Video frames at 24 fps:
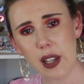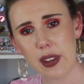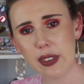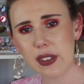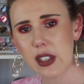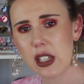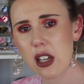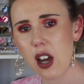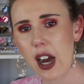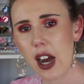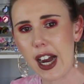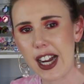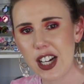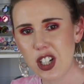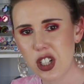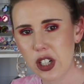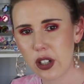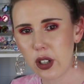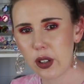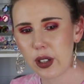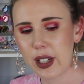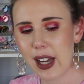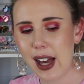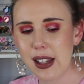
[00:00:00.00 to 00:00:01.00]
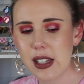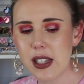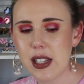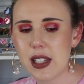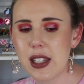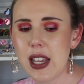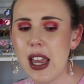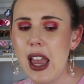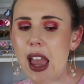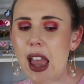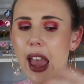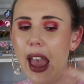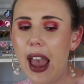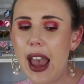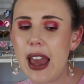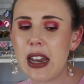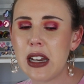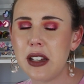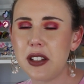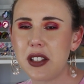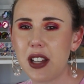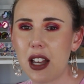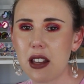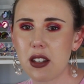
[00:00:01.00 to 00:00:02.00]
the eyeshadow colors and
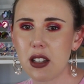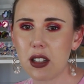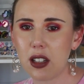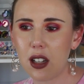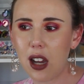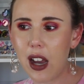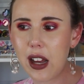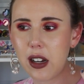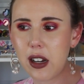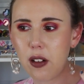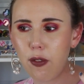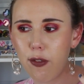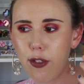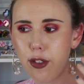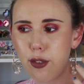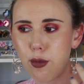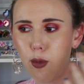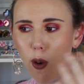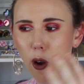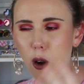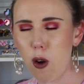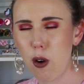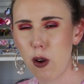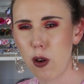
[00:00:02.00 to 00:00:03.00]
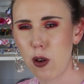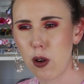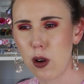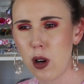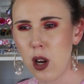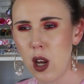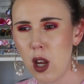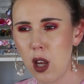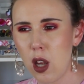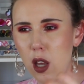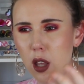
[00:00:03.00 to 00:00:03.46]
it doesn't kind of throw